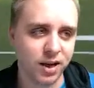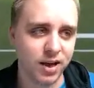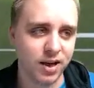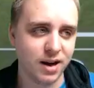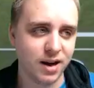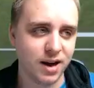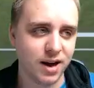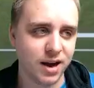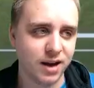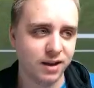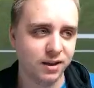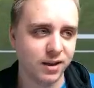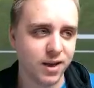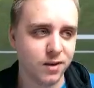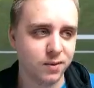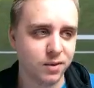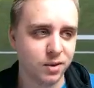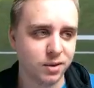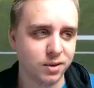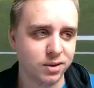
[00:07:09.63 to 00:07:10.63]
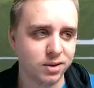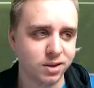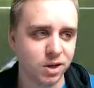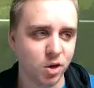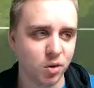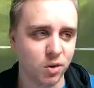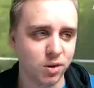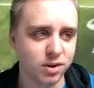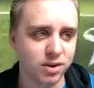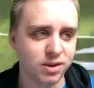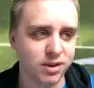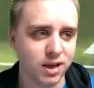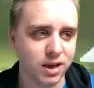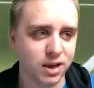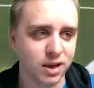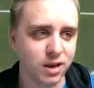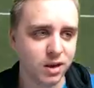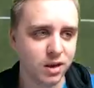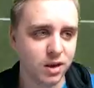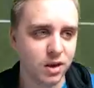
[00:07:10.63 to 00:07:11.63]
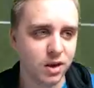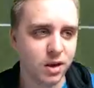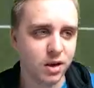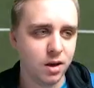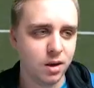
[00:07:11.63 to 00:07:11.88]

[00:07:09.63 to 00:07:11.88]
play at a high level, so we'll see.